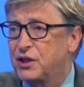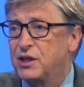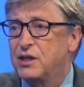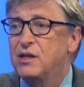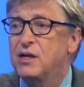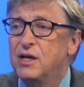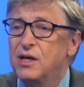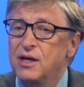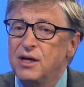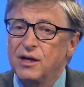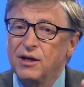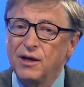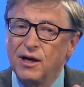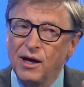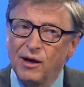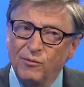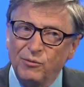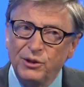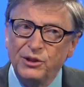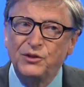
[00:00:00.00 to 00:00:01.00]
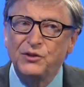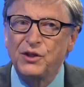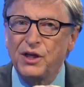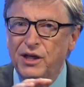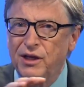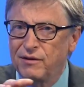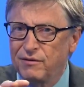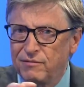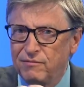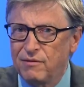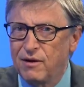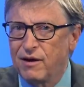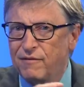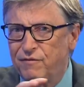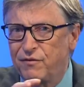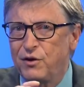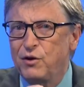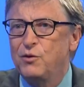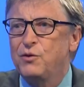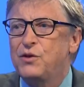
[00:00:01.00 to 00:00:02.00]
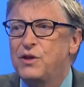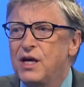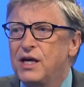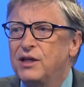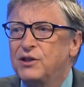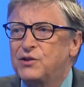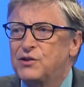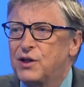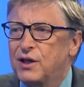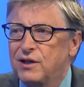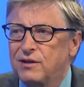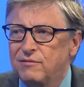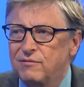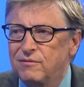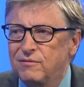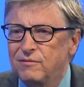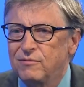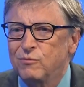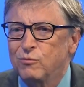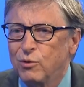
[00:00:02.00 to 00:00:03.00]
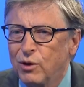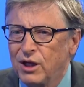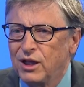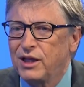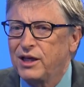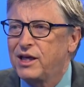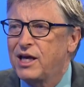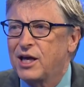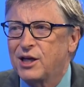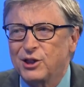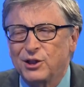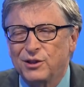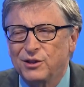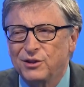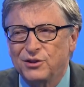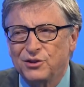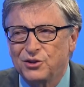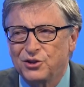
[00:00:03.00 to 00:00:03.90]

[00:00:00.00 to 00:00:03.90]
And uh, we see a, a few things that really get a,